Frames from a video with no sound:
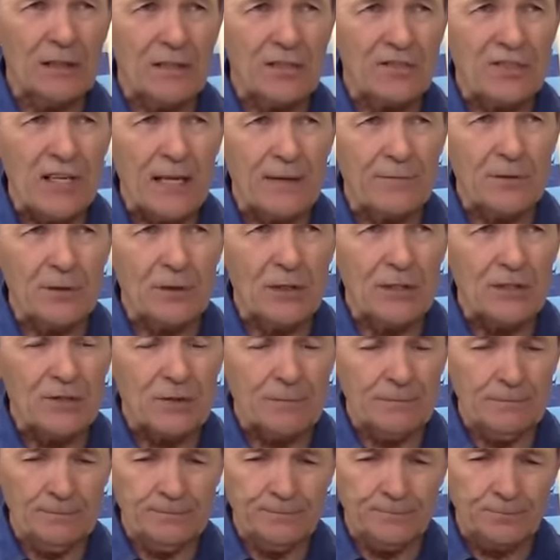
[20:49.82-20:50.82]
into the
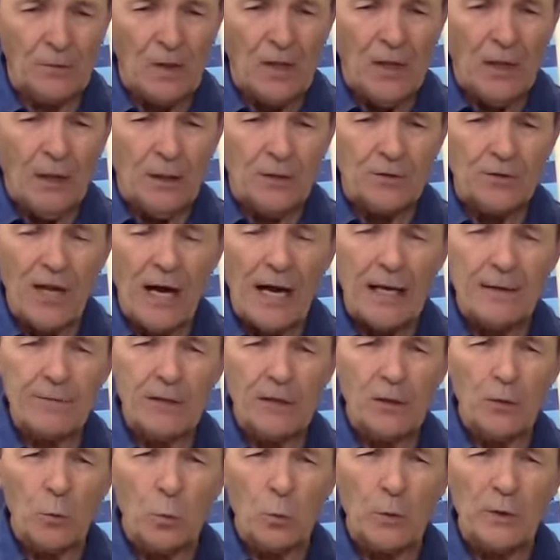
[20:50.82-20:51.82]
70s,
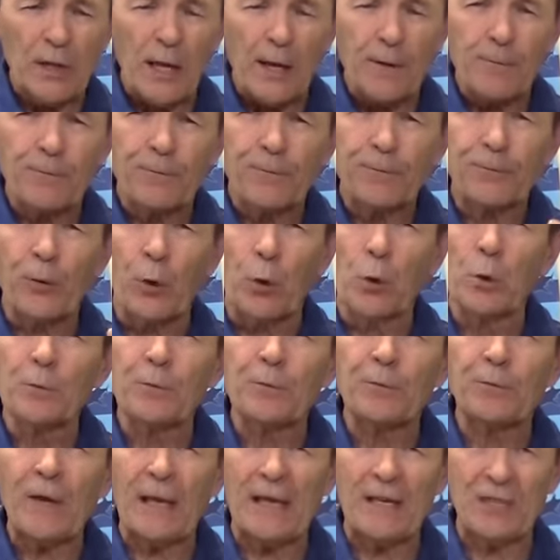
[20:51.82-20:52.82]
diving with a full
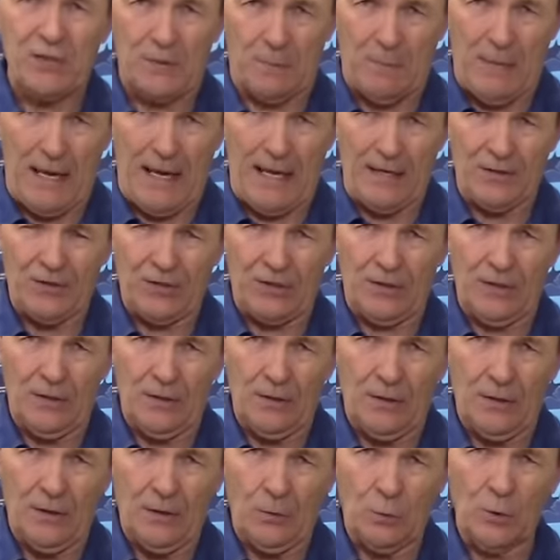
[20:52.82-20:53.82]
face mask
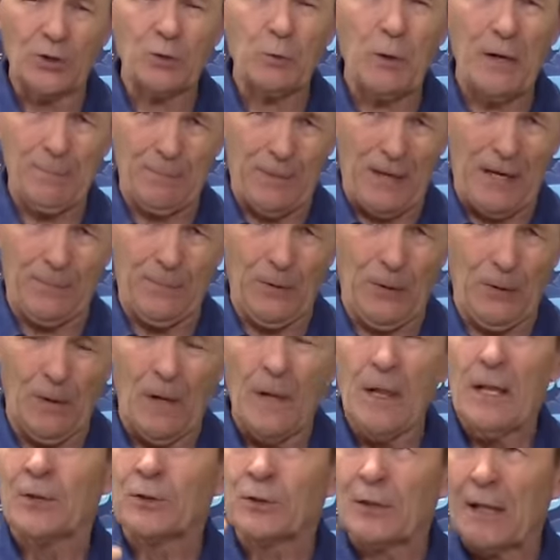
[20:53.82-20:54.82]
was quite popular.
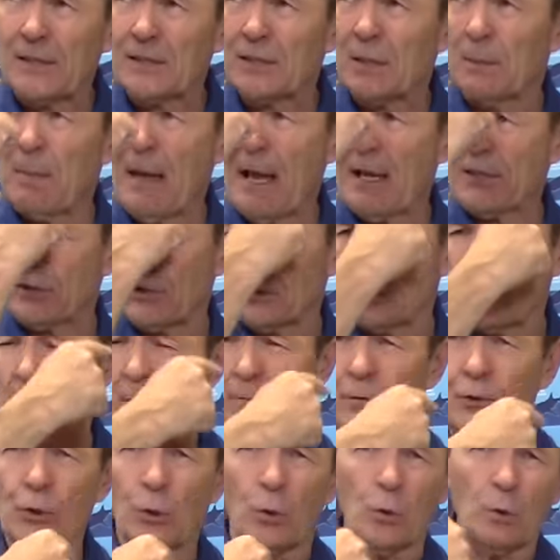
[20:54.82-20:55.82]
So that's a mask that
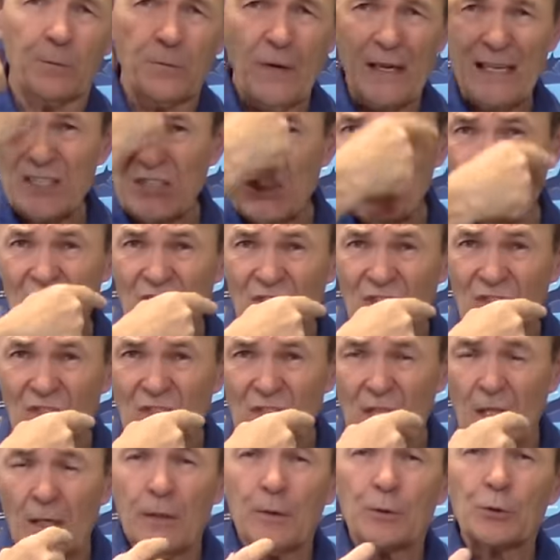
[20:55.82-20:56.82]
covered your whole face.
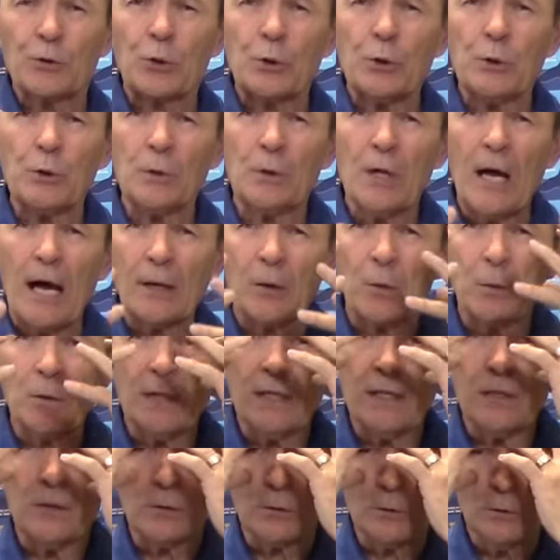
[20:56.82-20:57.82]
So you not
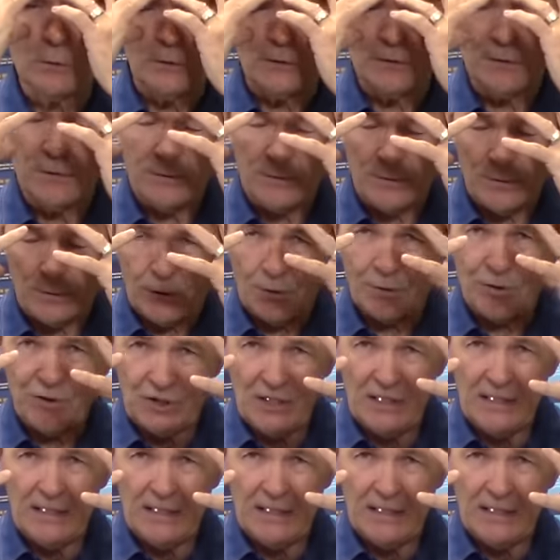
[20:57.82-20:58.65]
only could